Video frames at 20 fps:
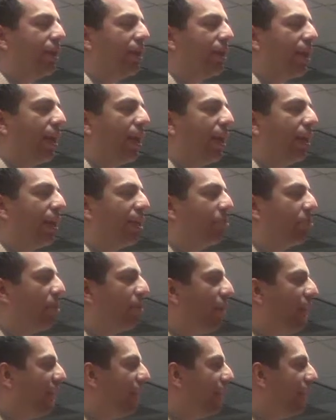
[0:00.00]
client has
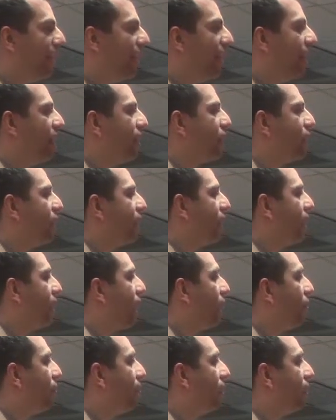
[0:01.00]
provided. So the
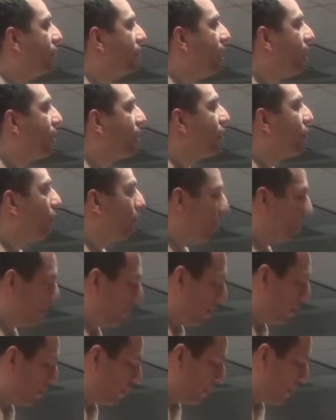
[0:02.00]
accountant is taking no
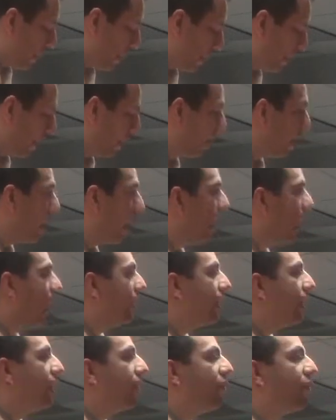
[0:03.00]
responsibility.
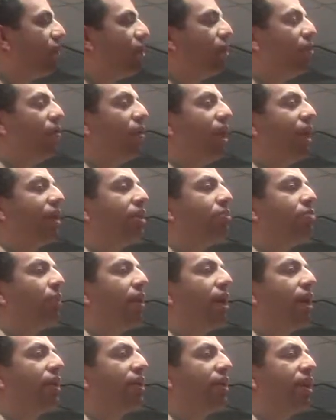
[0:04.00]
Review is
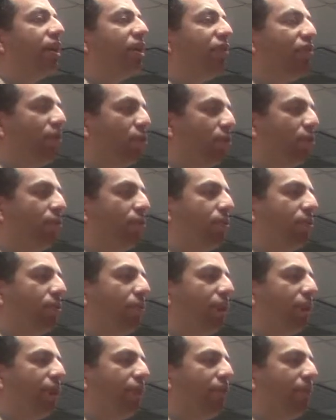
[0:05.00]
where they review
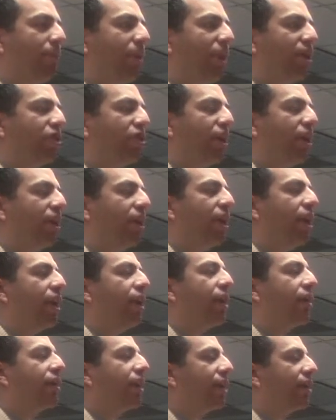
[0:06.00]
information
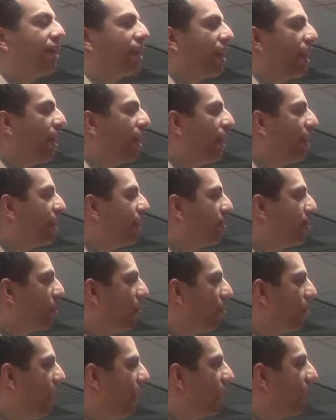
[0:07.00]
that the client has
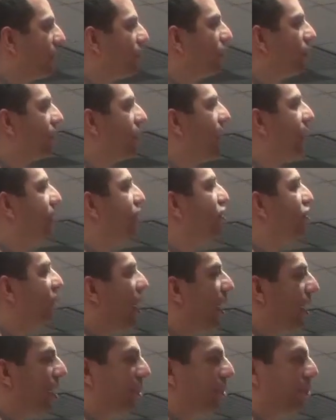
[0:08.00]
provided, so they
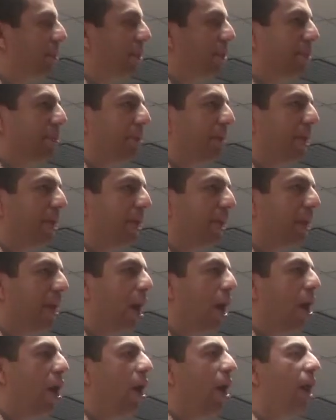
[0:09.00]
share responsibility,
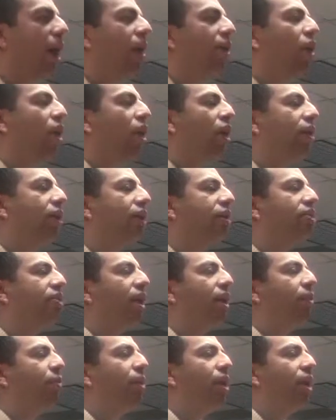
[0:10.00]
and audits
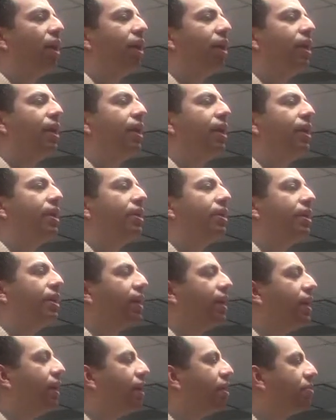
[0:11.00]
are where
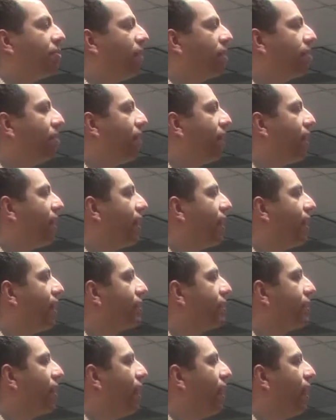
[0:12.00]
the responsibility
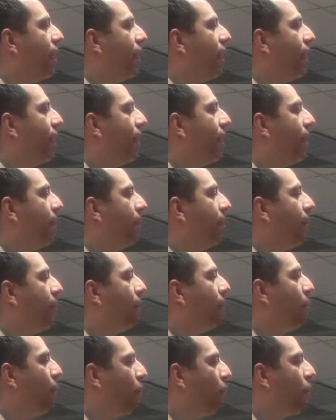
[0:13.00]
is
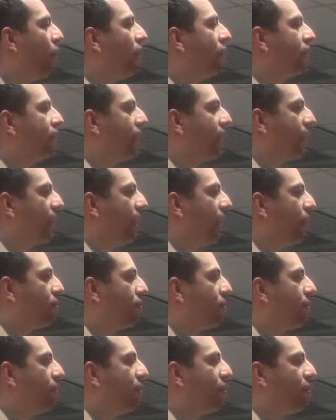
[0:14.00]
more on the
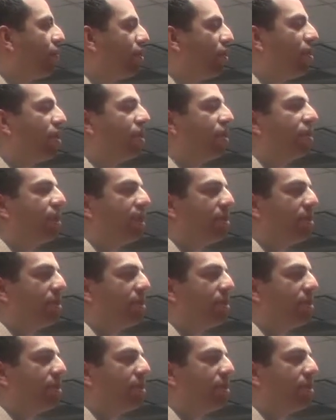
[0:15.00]
accountant, but of course the